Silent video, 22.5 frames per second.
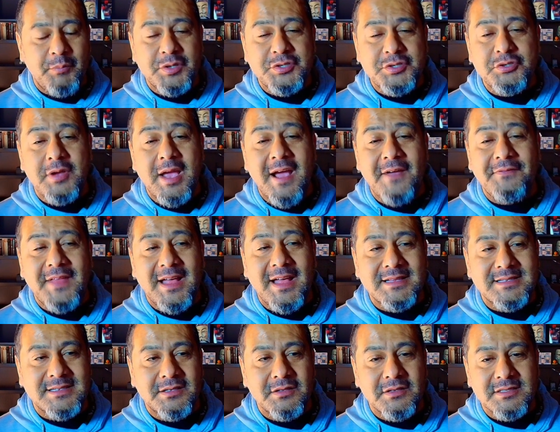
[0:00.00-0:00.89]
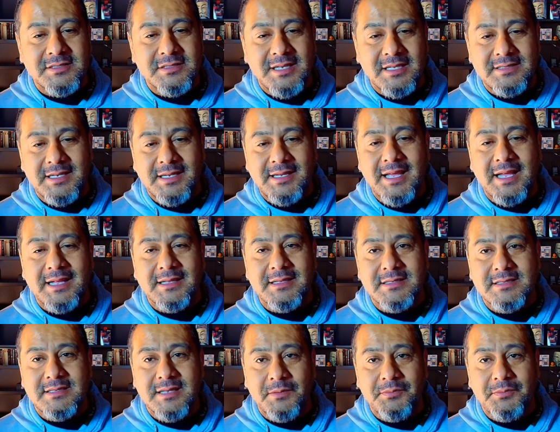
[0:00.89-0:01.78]
but you have that skill set to
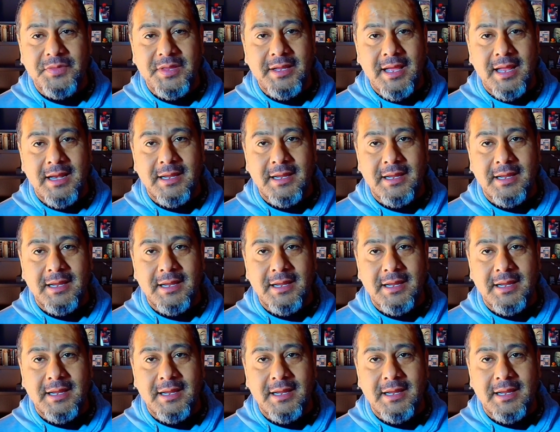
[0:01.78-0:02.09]
get something.